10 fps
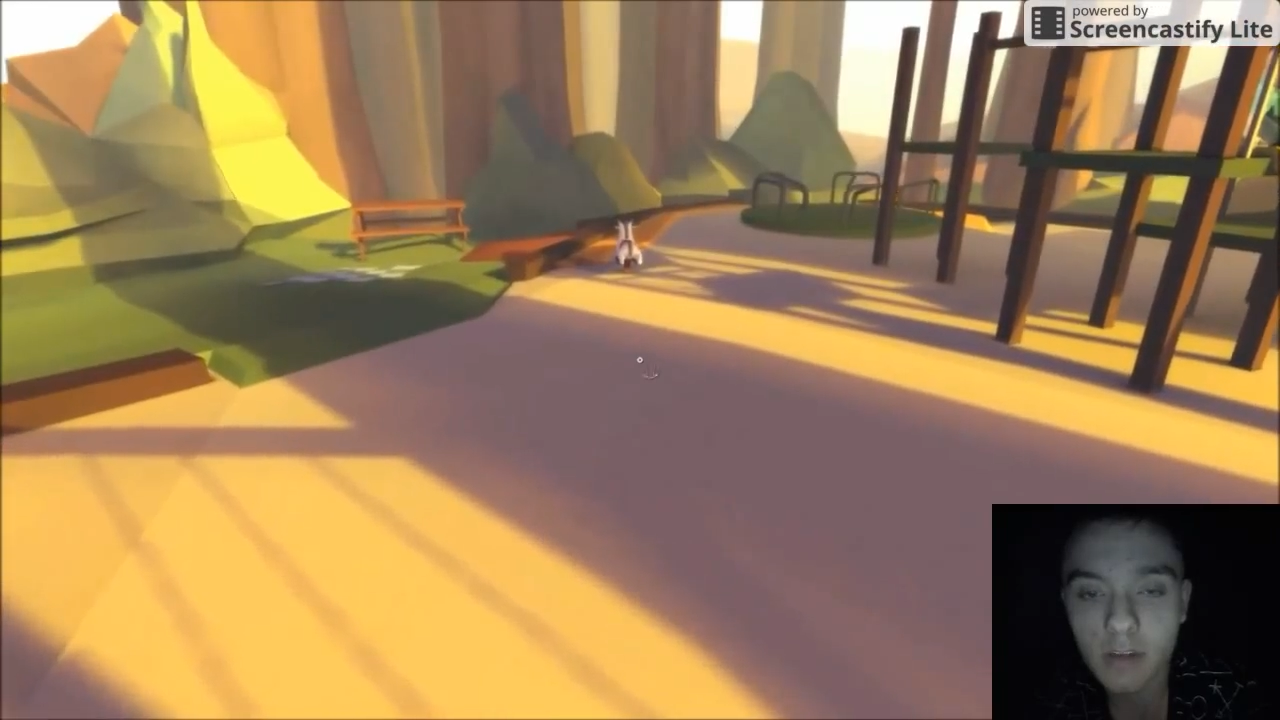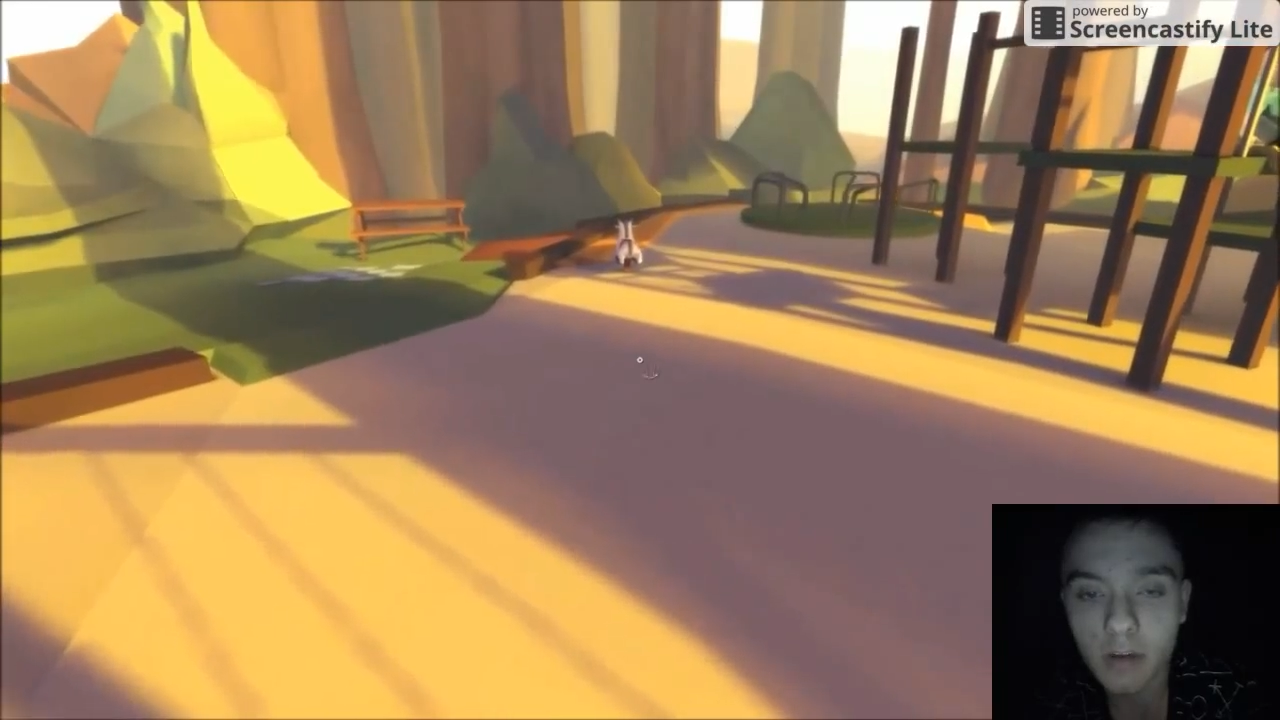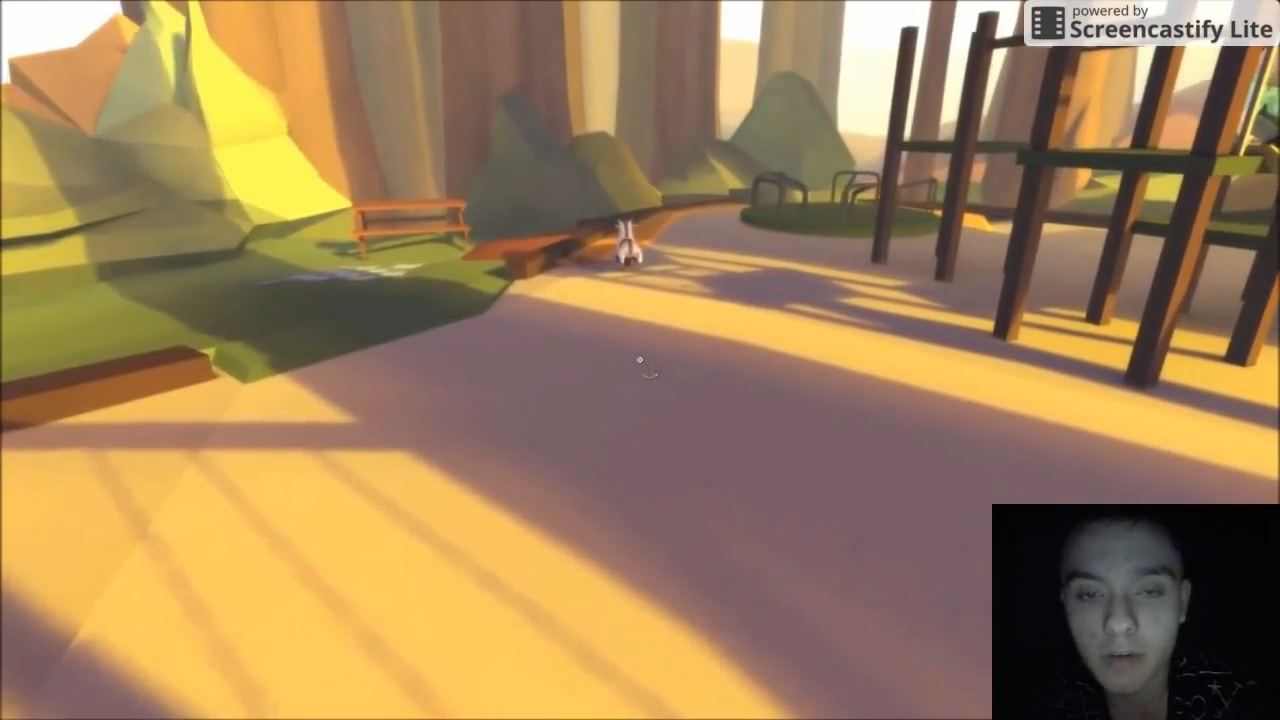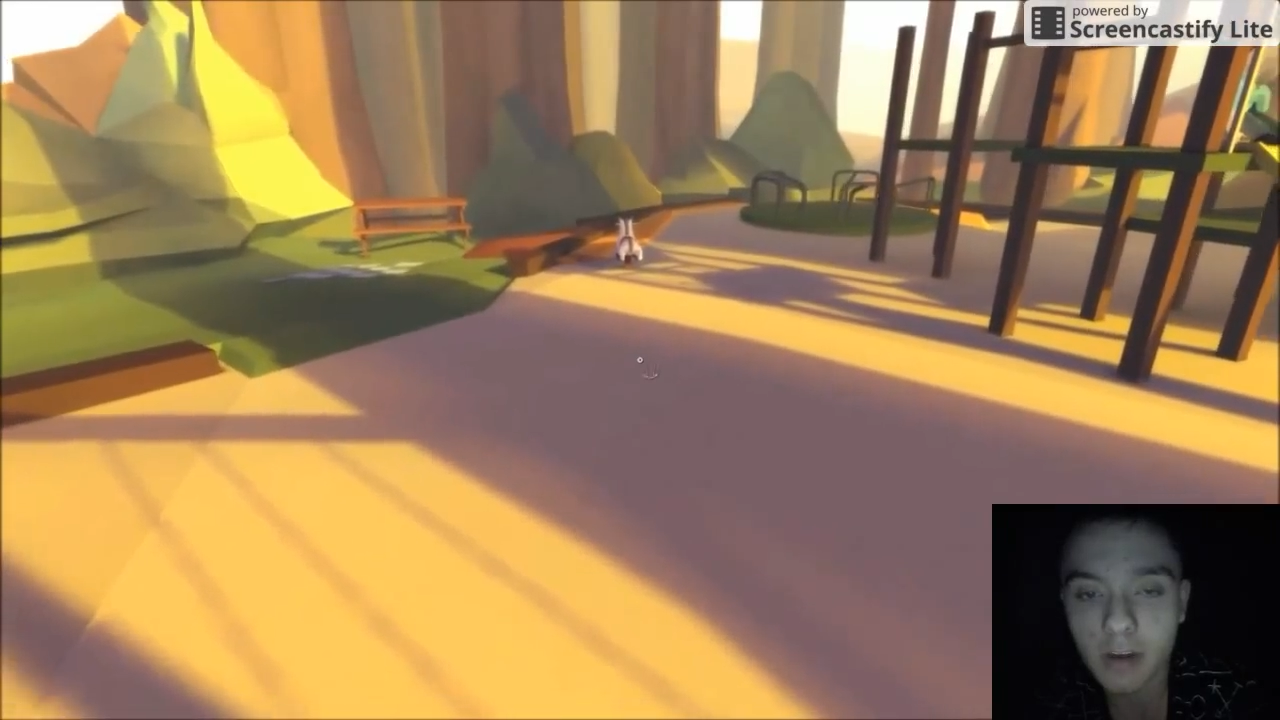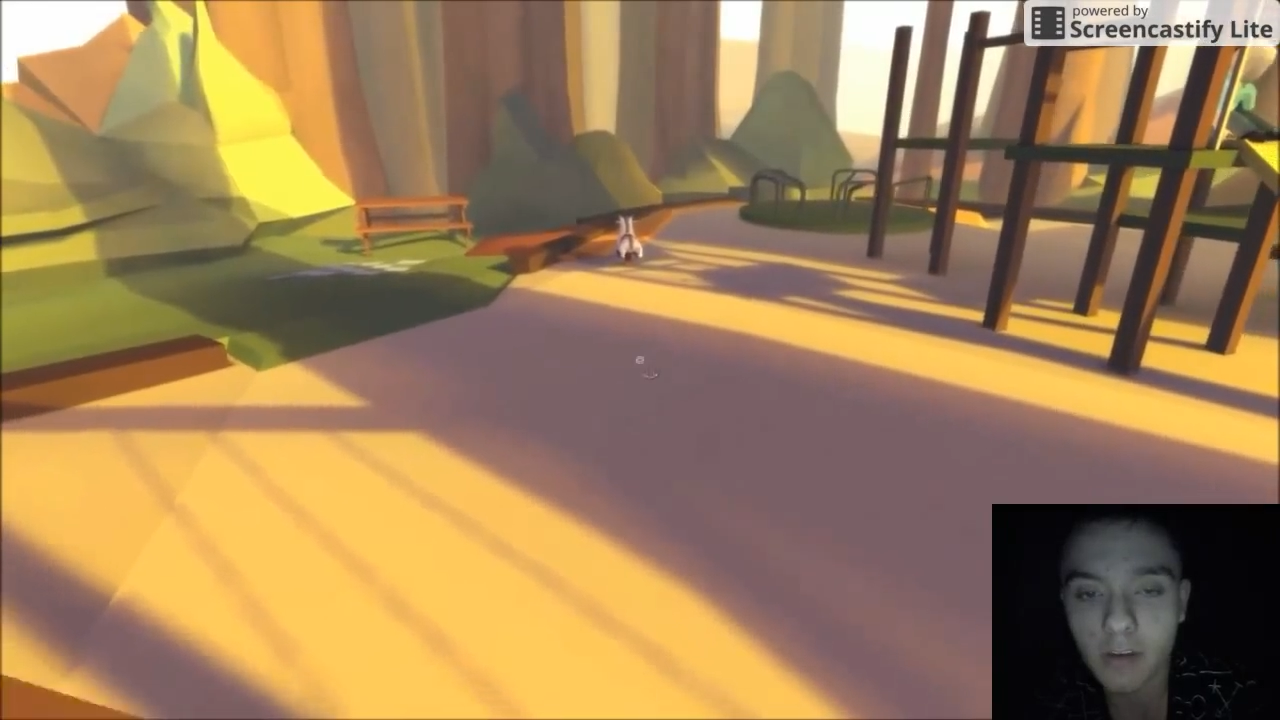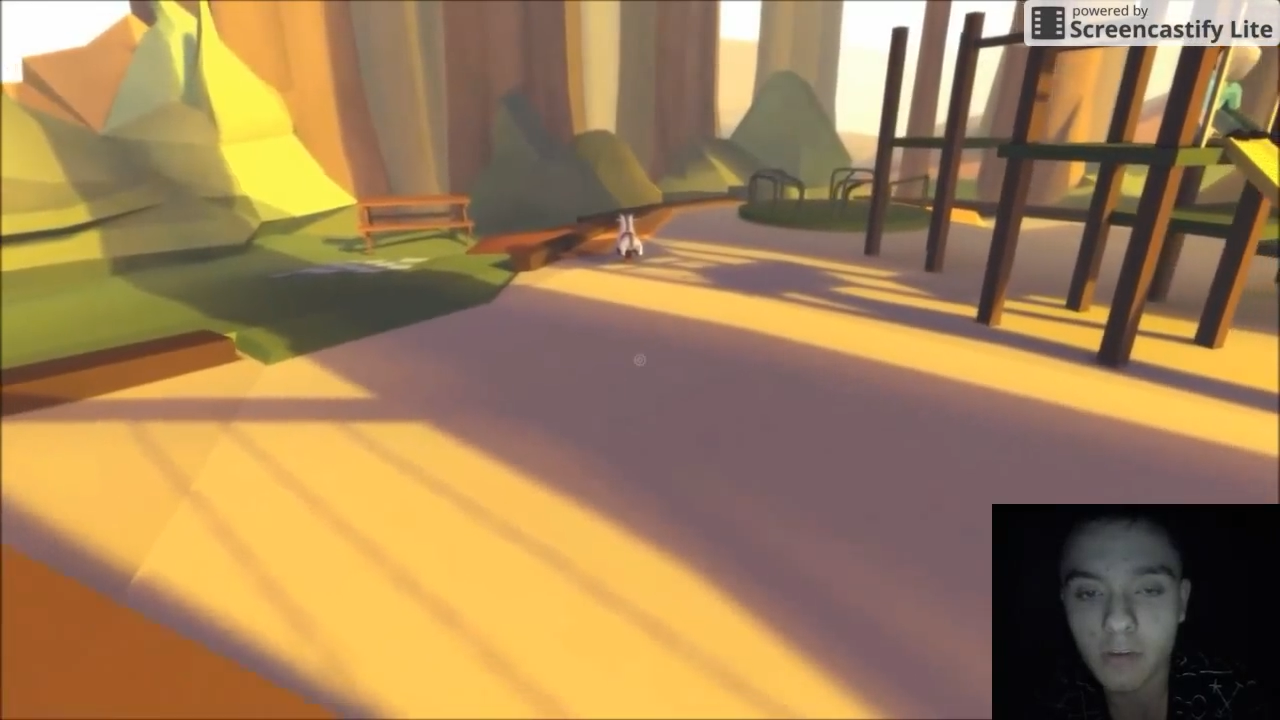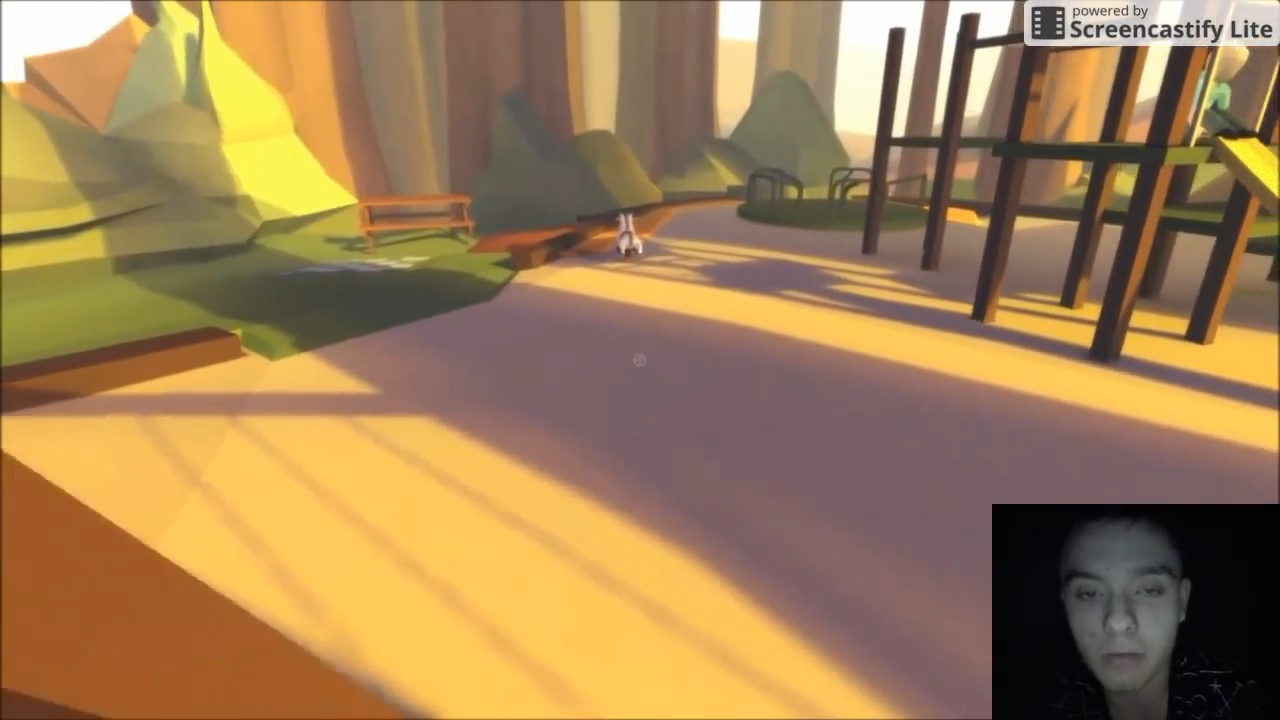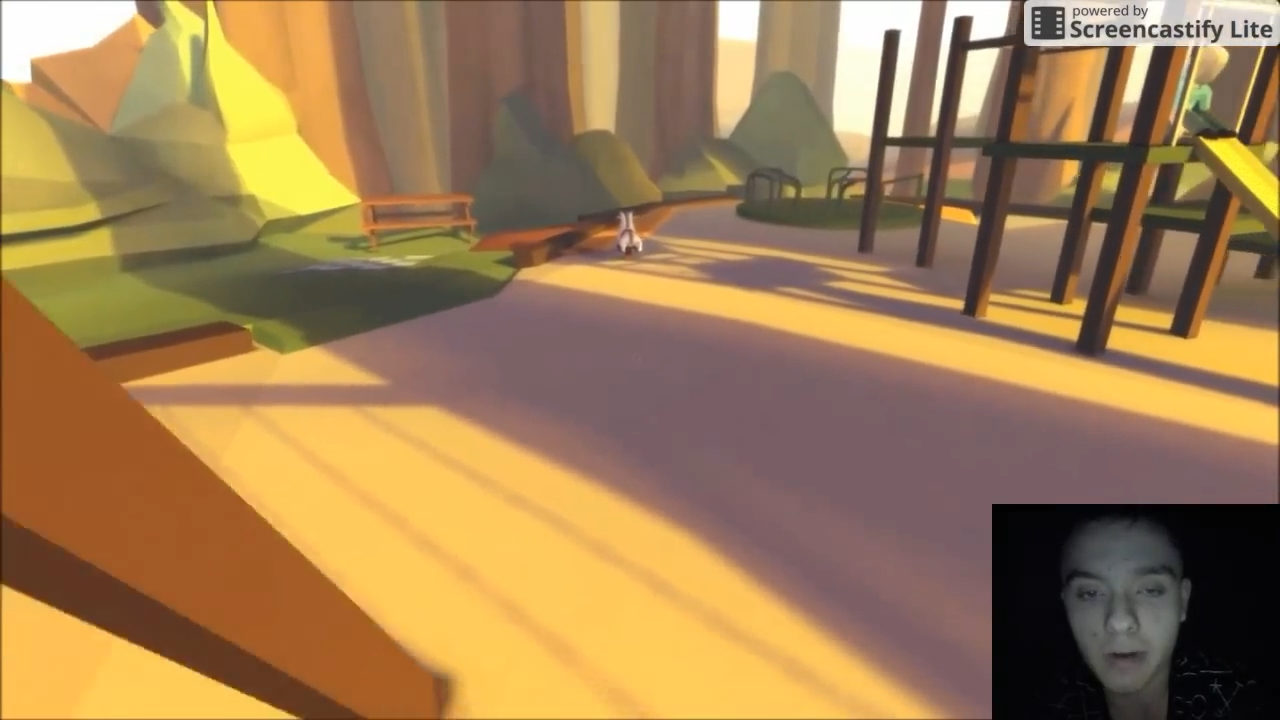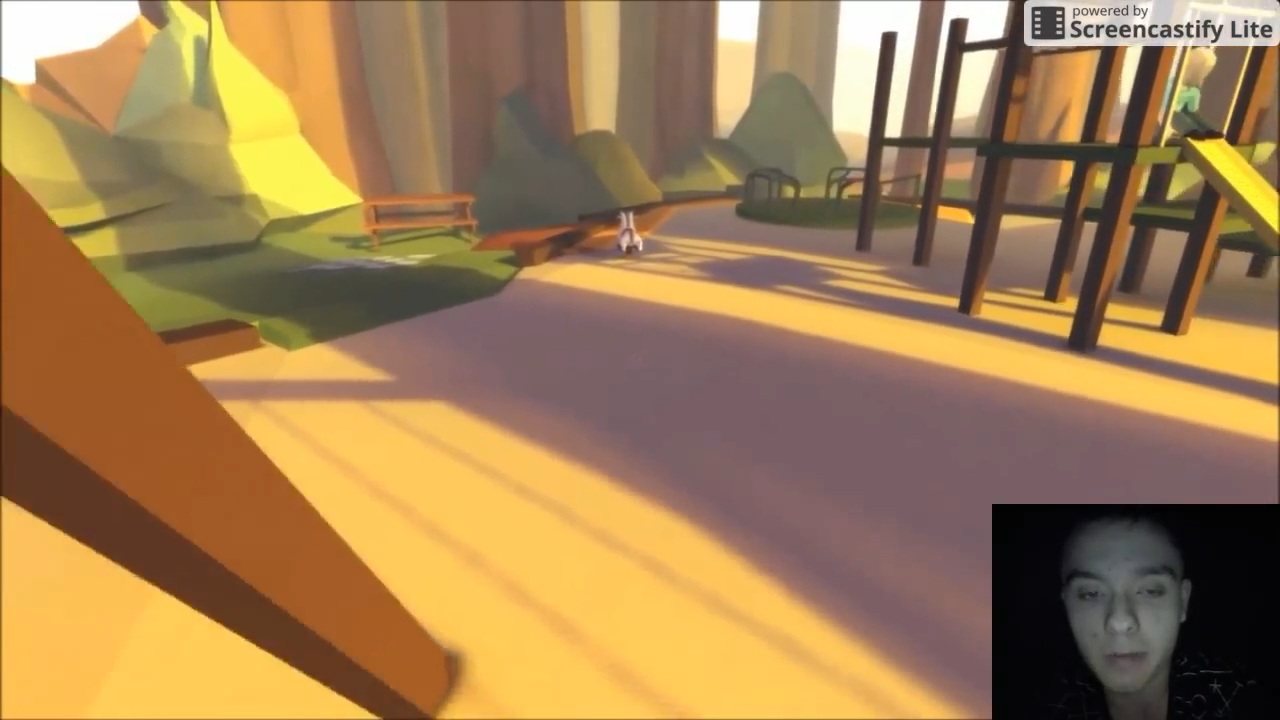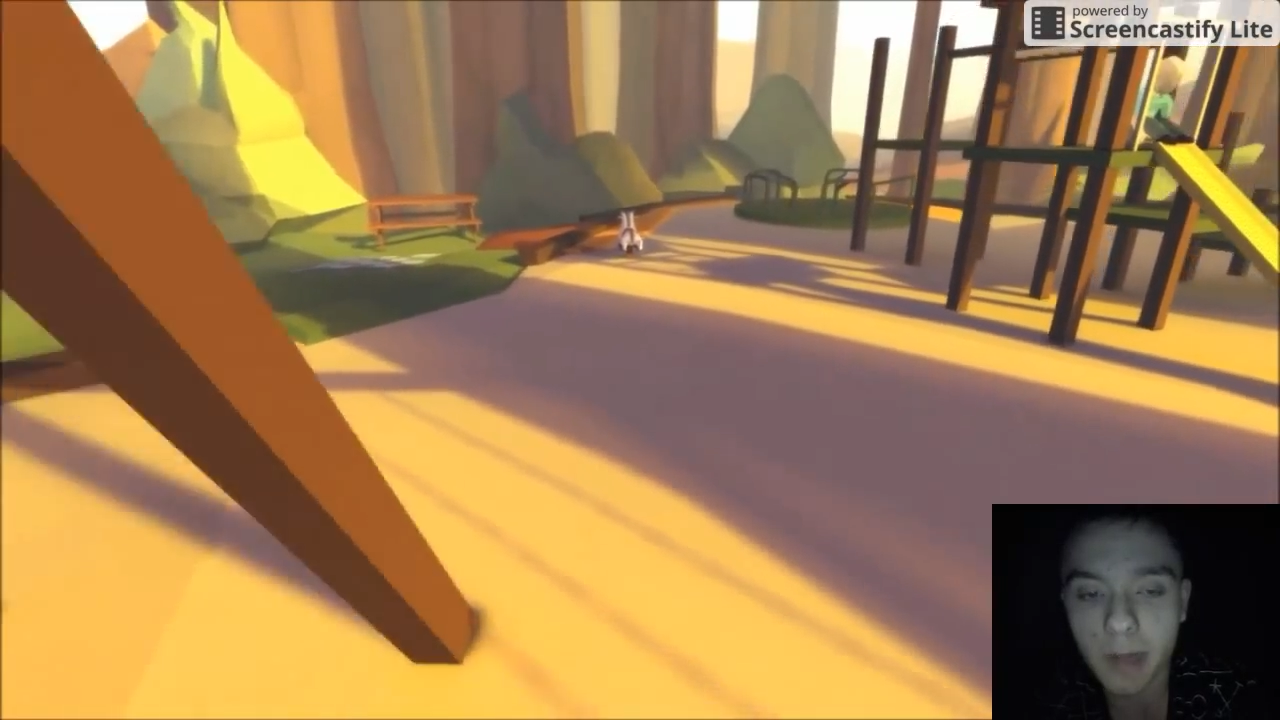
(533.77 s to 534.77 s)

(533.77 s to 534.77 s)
I'm just going to swing